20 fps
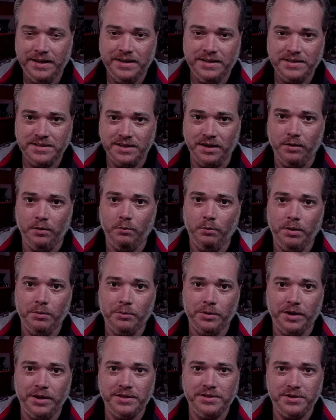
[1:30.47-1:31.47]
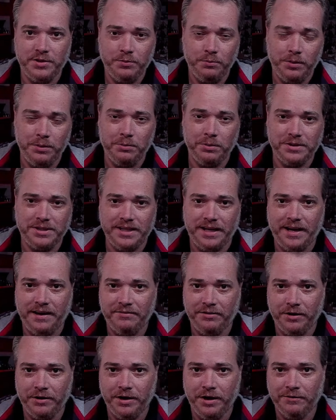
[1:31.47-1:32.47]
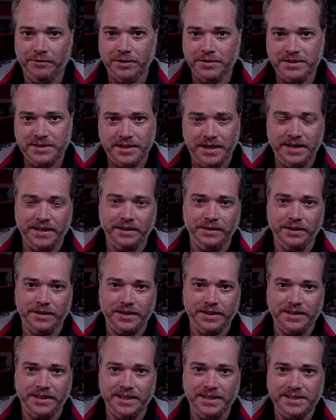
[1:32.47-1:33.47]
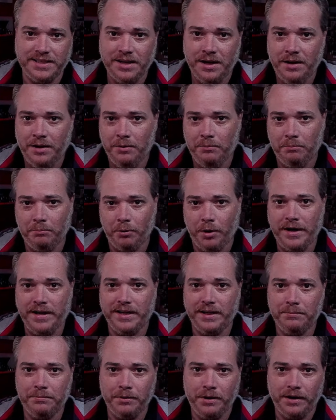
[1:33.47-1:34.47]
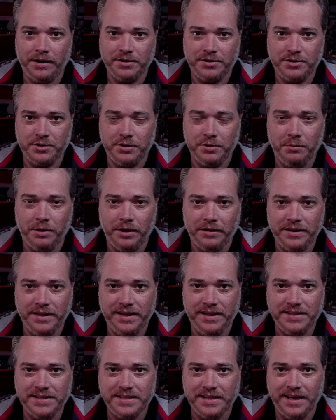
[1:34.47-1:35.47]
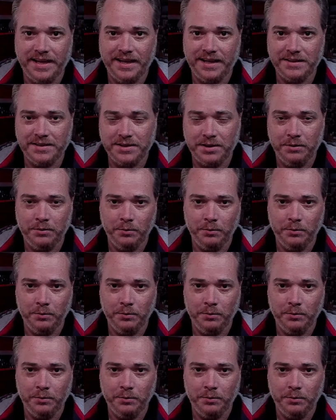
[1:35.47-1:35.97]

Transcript: So what we're going to do, we will dive on over, take a look at this, break it apart. I'll show you all the ins and outs.